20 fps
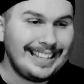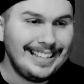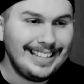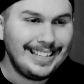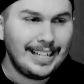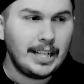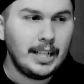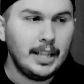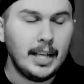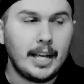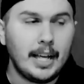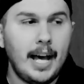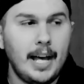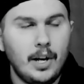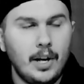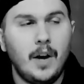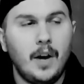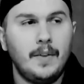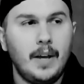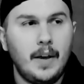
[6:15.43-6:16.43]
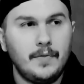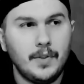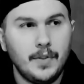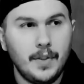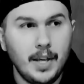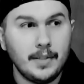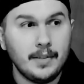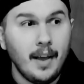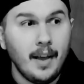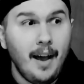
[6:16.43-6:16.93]
click on off after
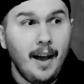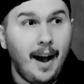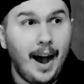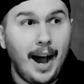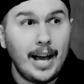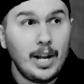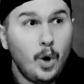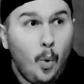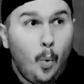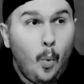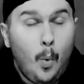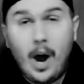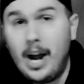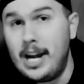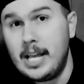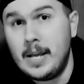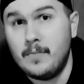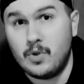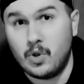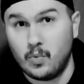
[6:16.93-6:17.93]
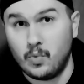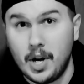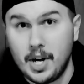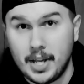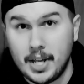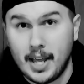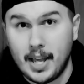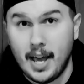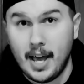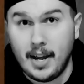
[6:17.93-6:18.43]
this, I don't want him to run again.